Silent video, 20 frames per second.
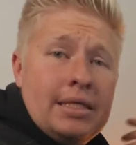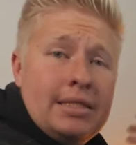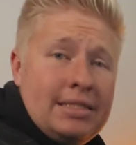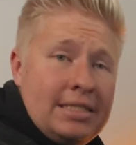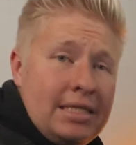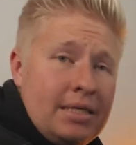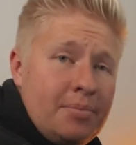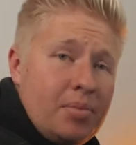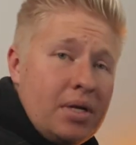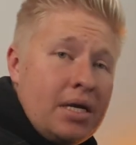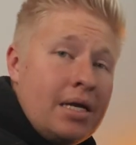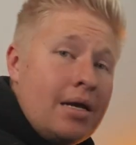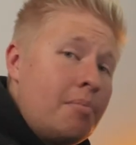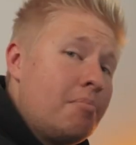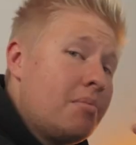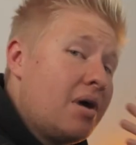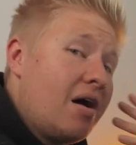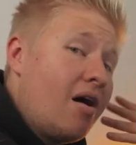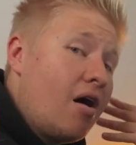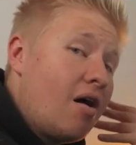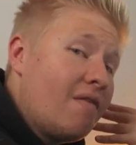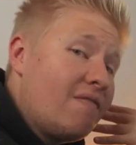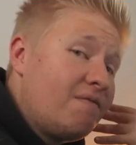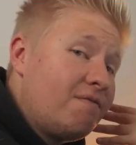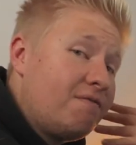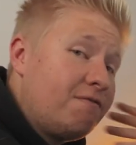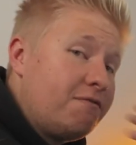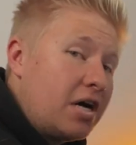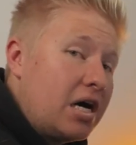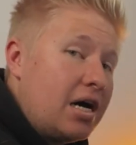Tip number
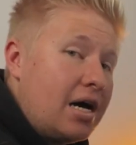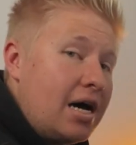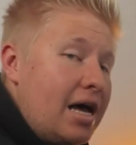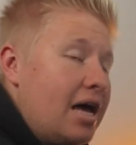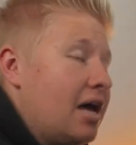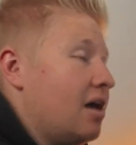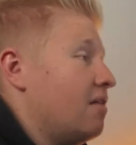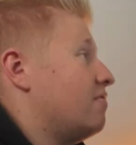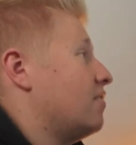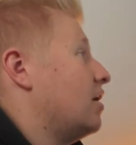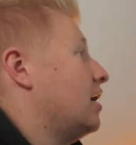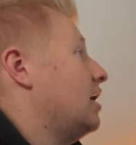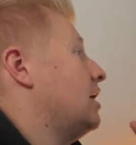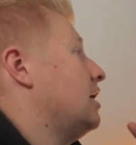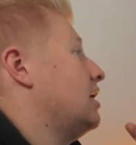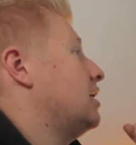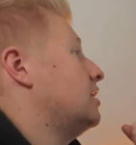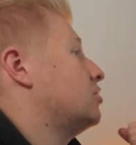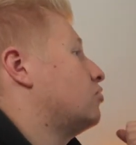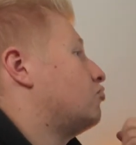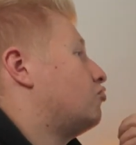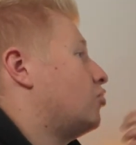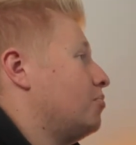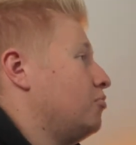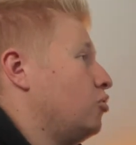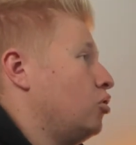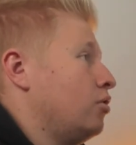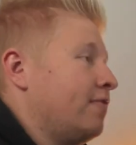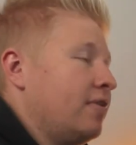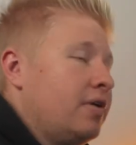5 is
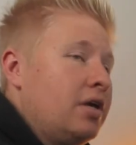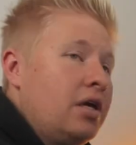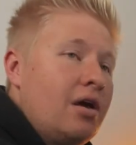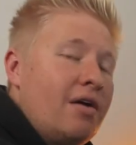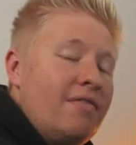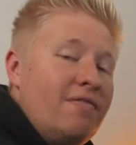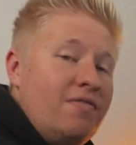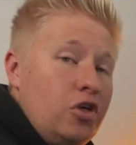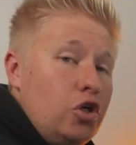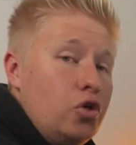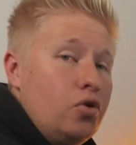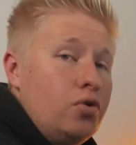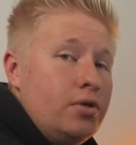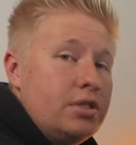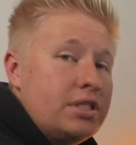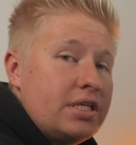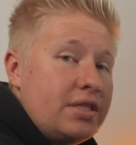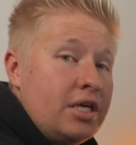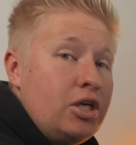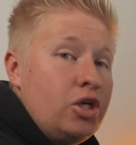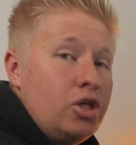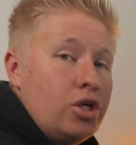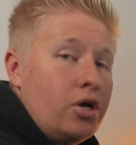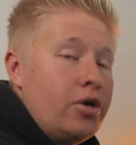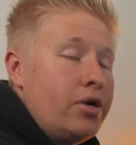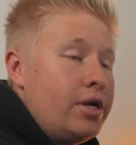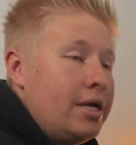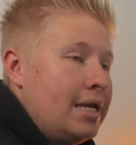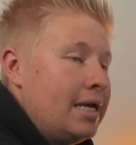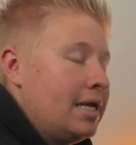removing views that you
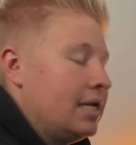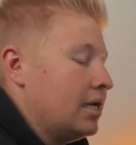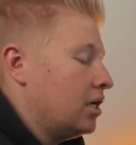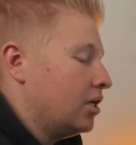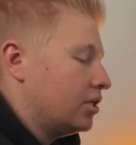don't need.